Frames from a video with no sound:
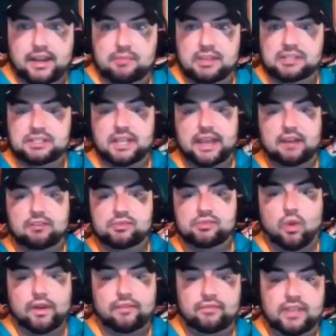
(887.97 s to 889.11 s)
I mean, Slater is
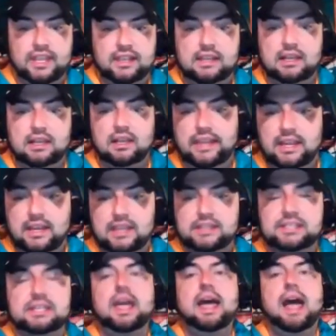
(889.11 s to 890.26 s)
one of the
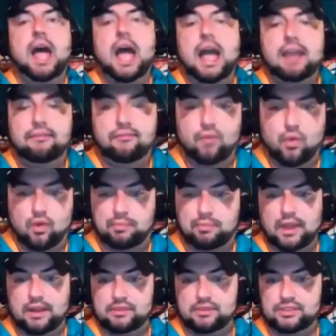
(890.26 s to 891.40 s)
cleanest high floor
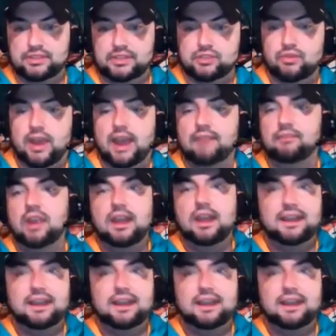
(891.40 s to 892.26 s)
players in this draft,